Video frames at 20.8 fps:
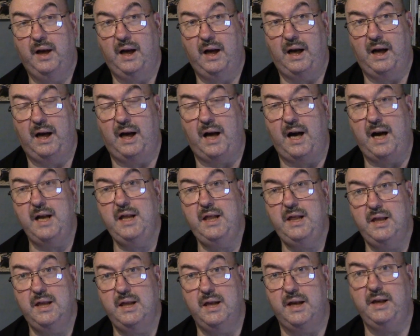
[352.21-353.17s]
I
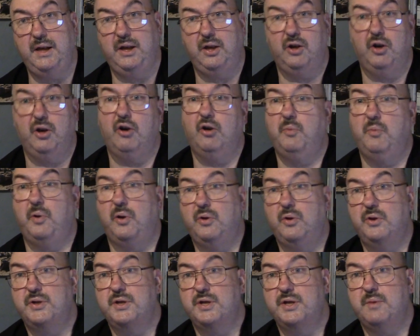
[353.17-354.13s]
like
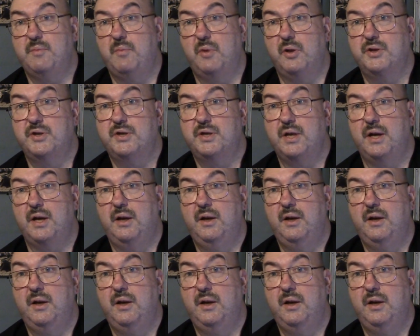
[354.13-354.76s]
kobolds as a monster.